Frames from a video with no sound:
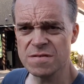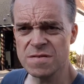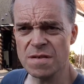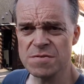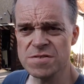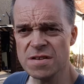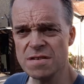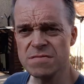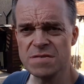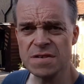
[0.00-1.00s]
Another shed
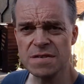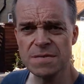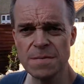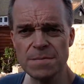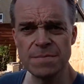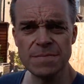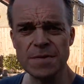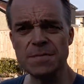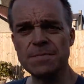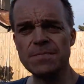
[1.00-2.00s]
over
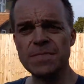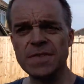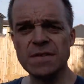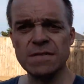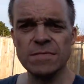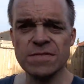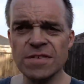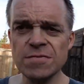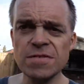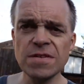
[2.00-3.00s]
there.
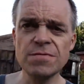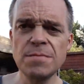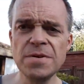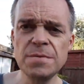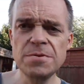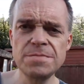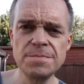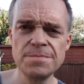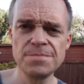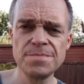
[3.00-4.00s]
See you on the next one, people.
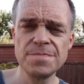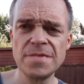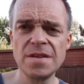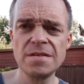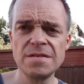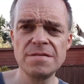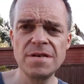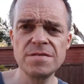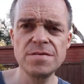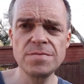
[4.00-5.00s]

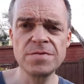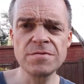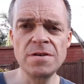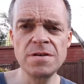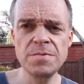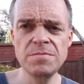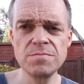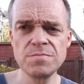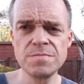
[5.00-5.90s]
Thanks for subscribing.